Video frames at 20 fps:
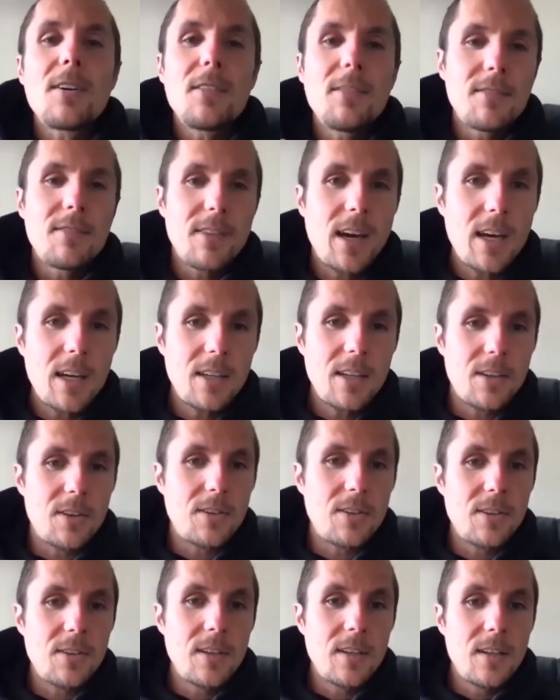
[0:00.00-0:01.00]
of
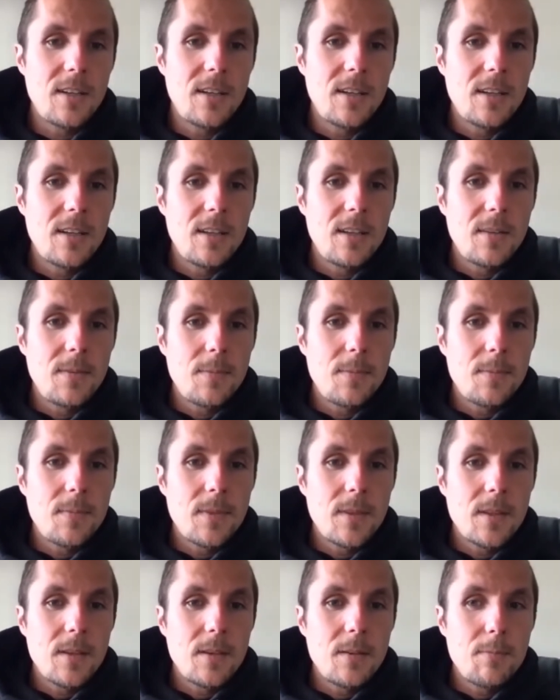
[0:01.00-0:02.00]
value,
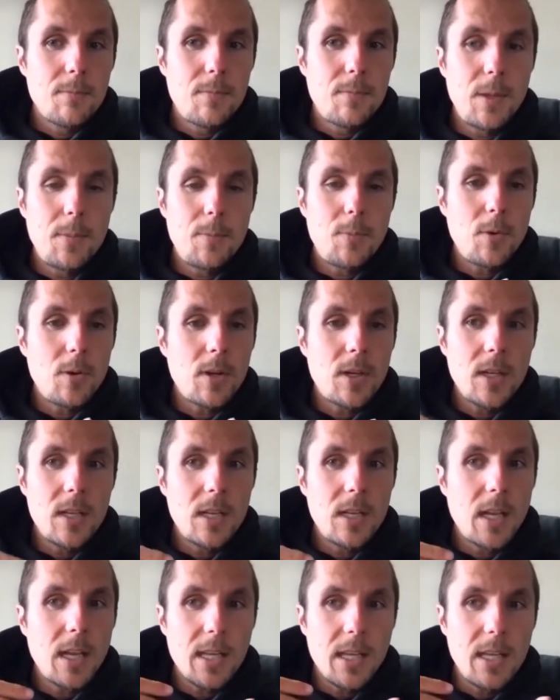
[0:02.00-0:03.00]
people can
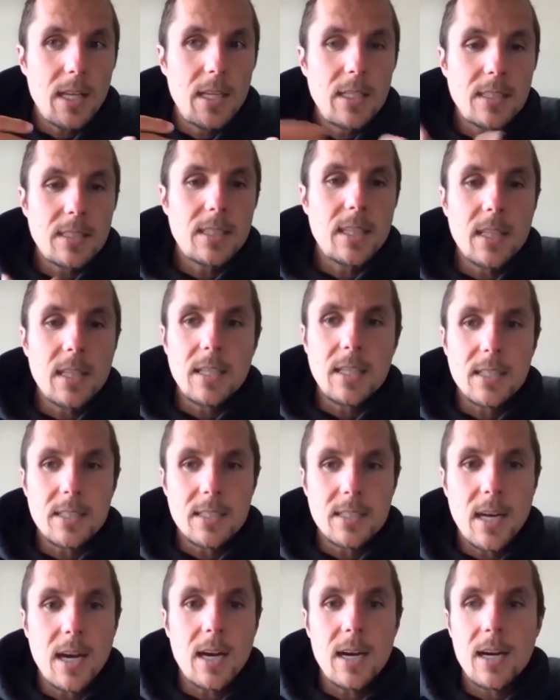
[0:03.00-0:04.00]
like instantly
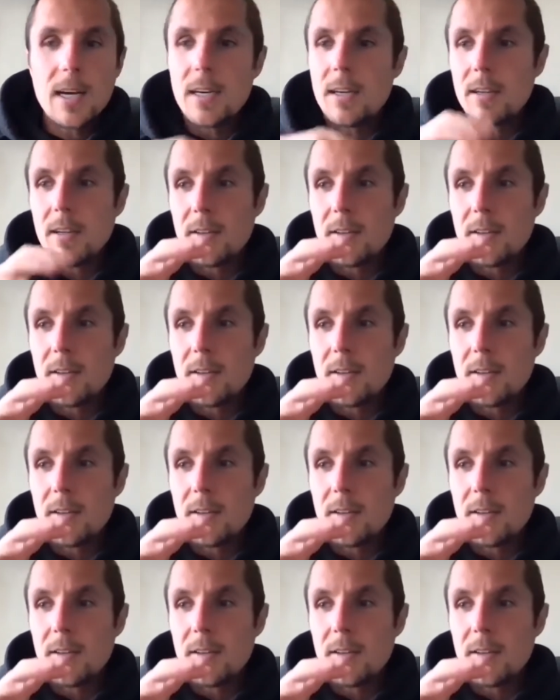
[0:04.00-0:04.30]
decide